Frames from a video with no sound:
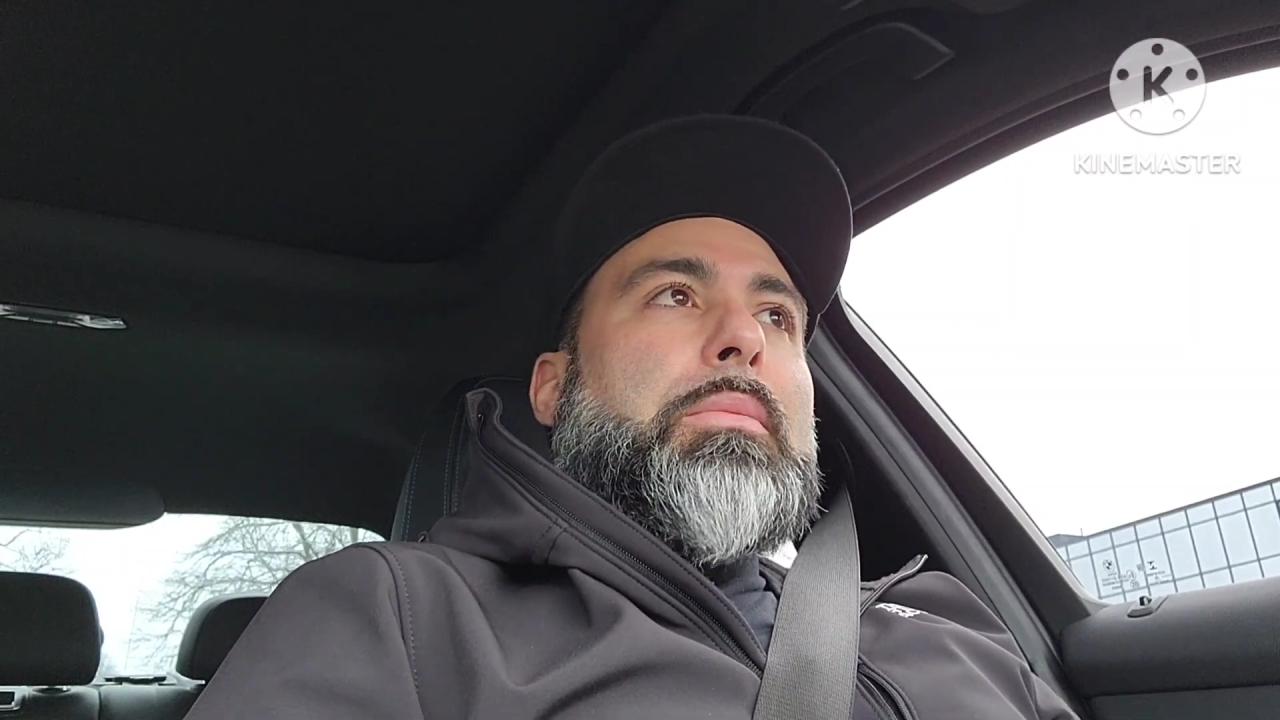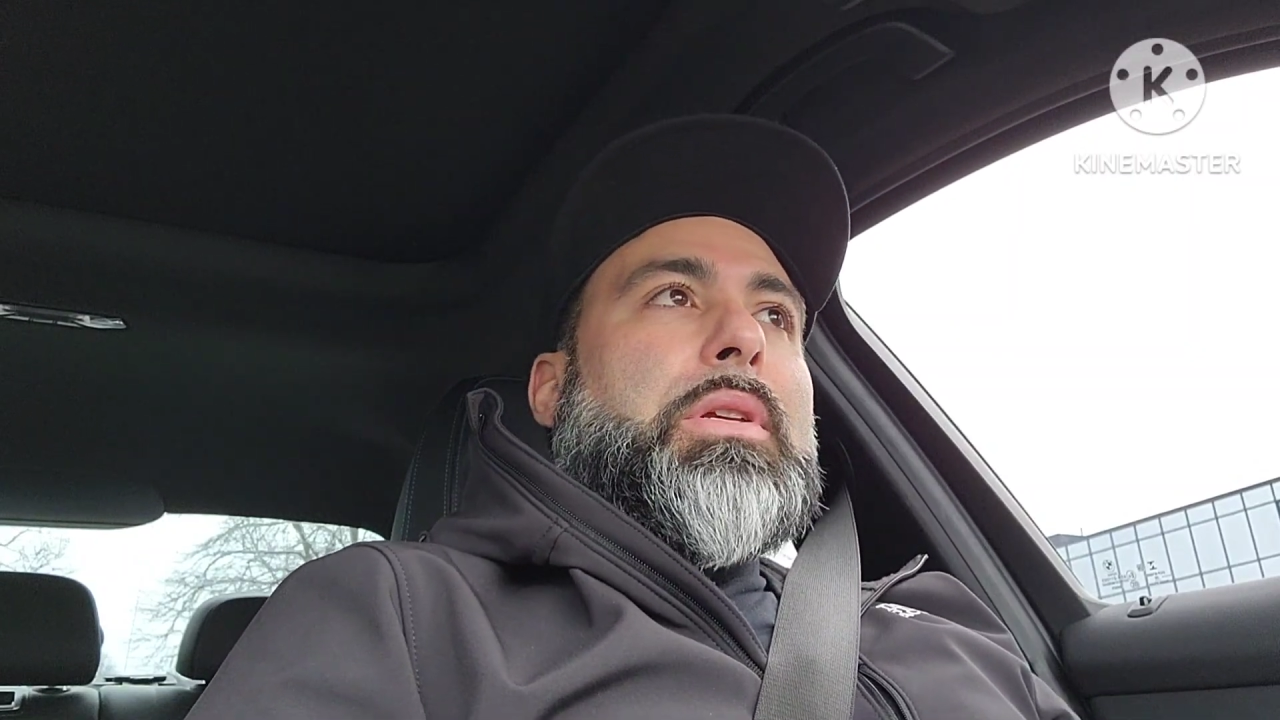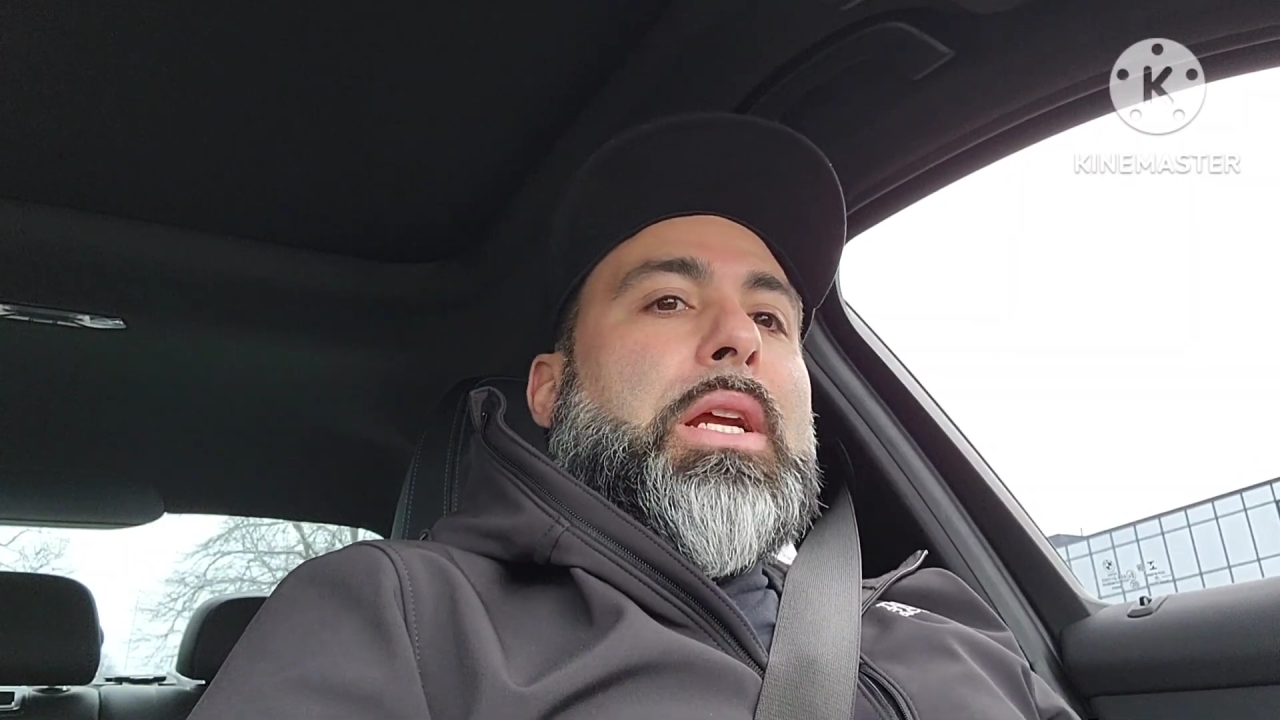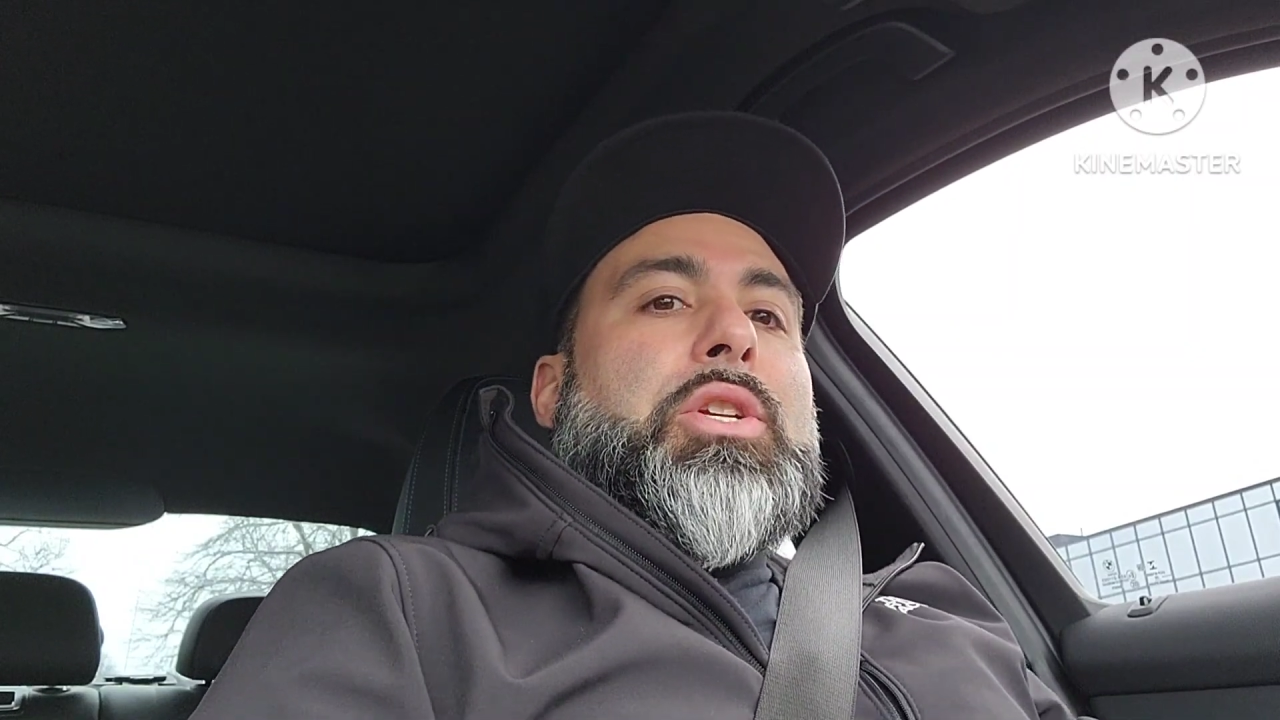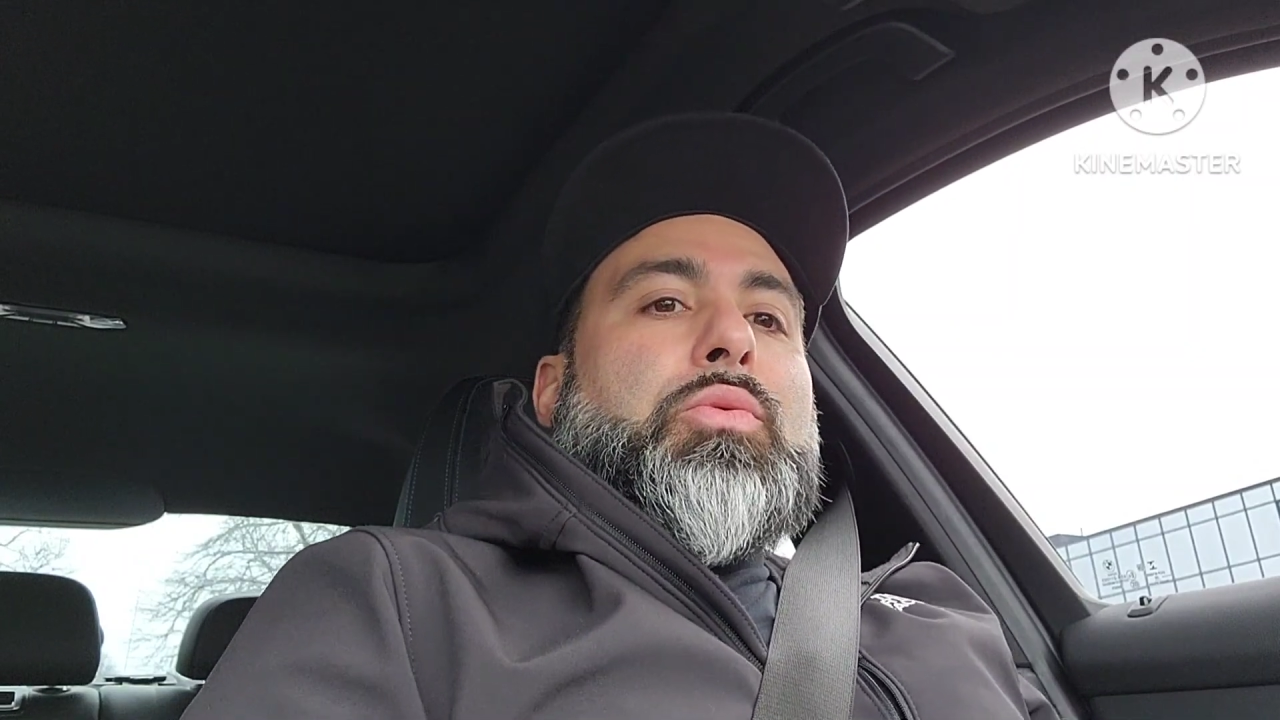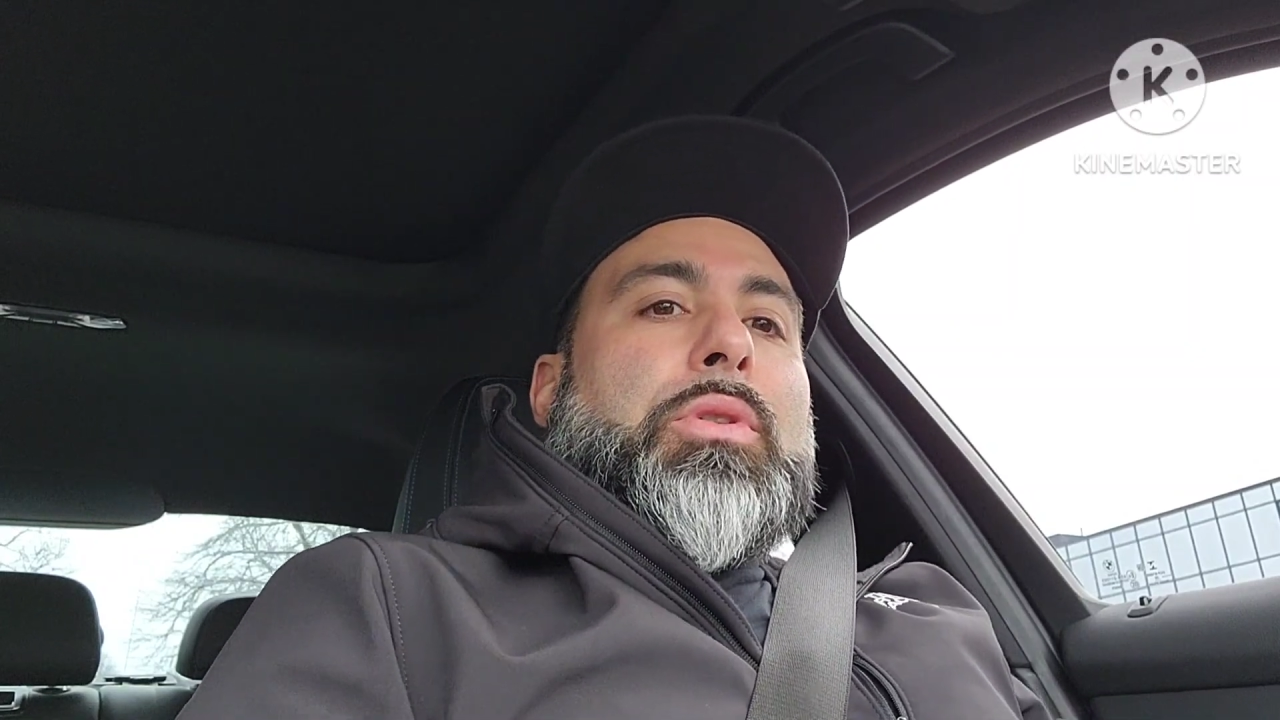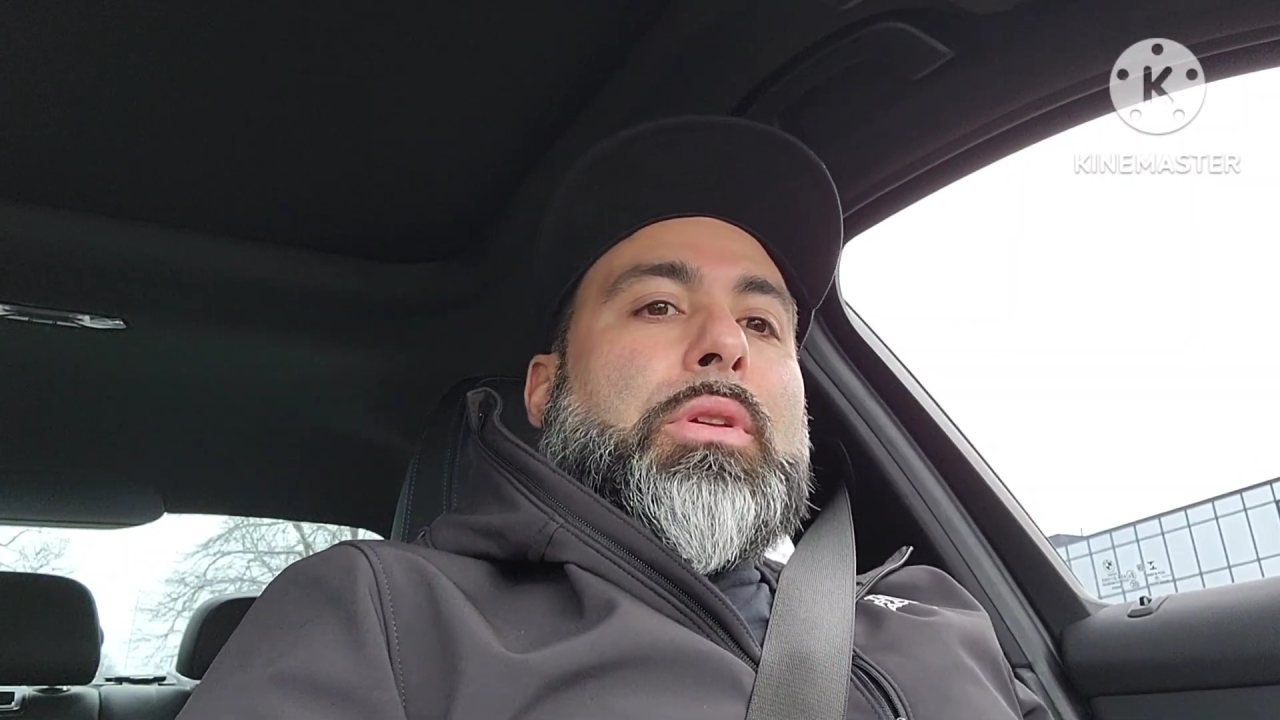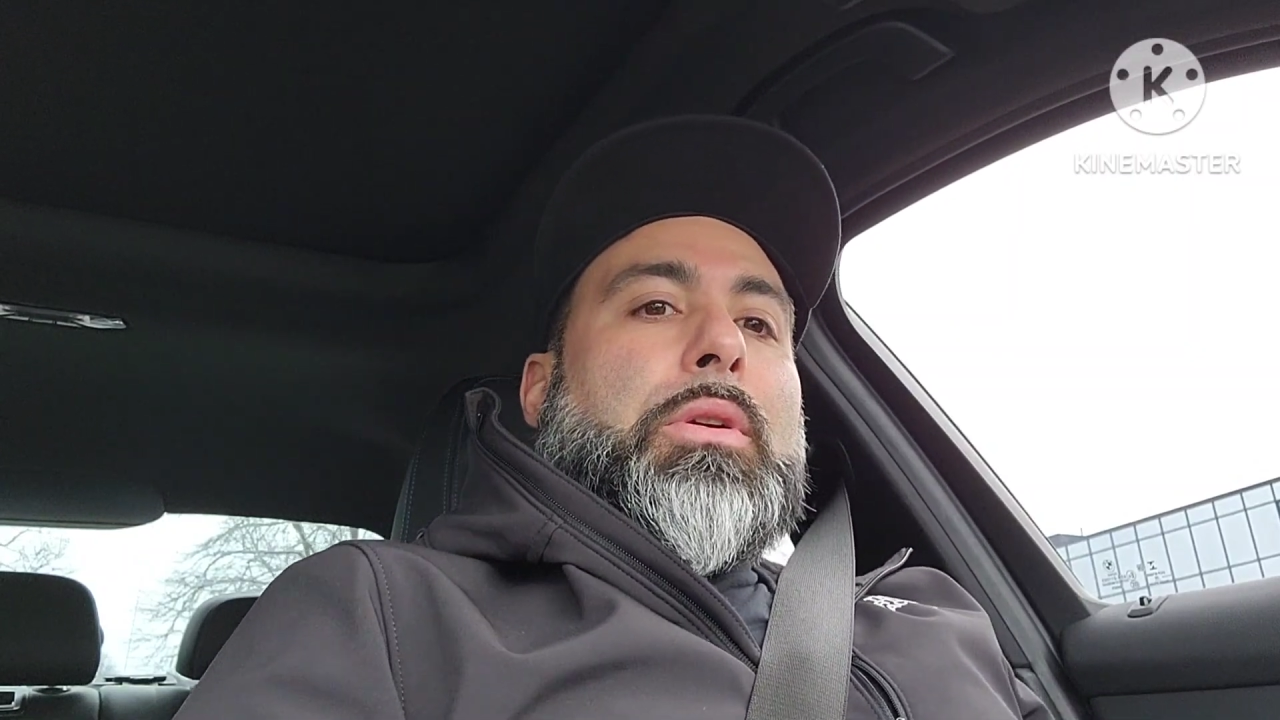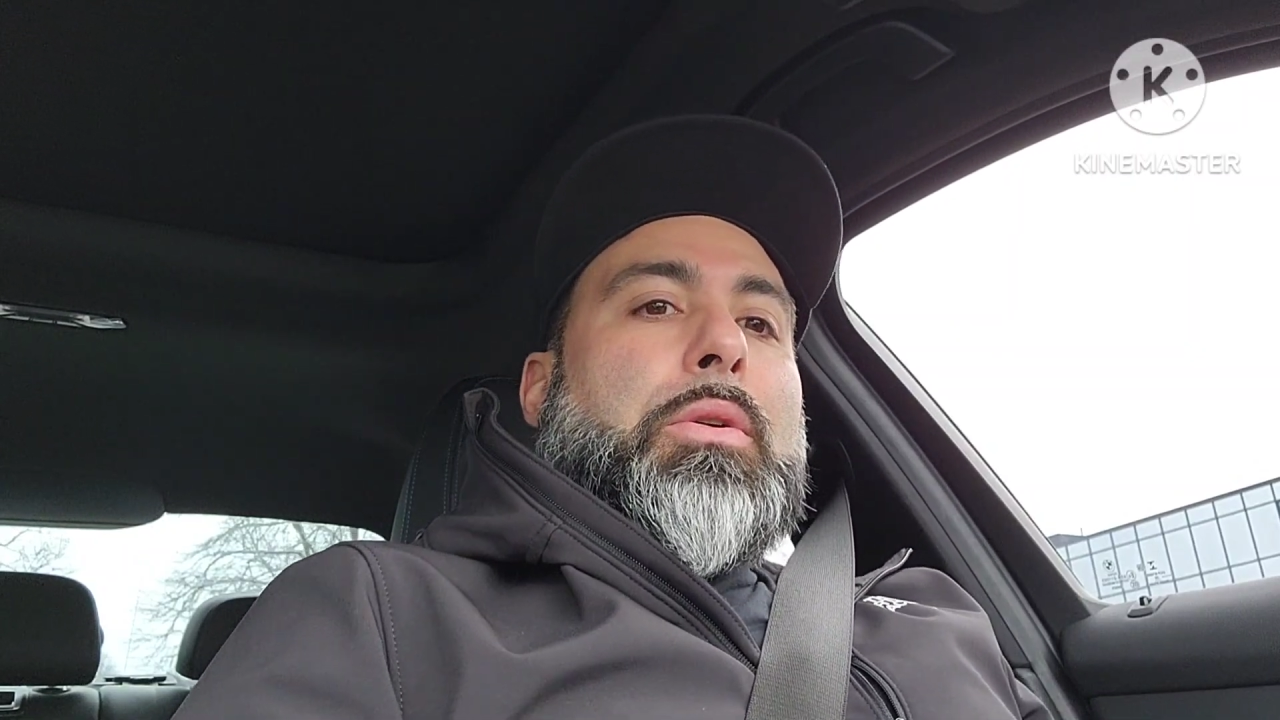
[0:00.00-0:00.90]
Today just wanted to